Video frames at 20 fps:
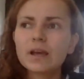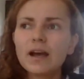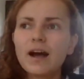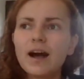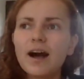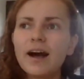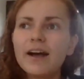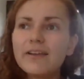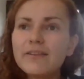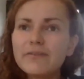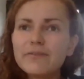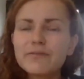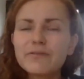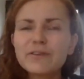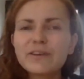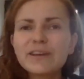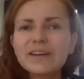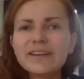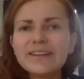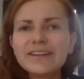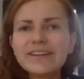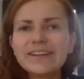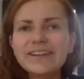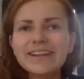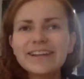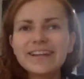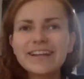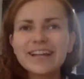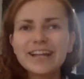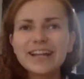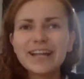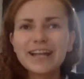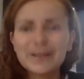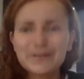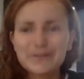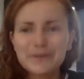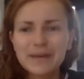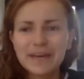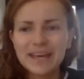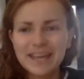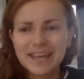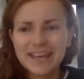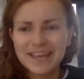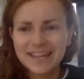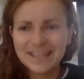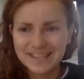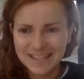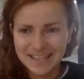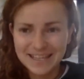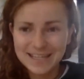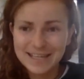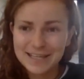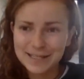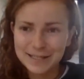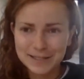I feel like it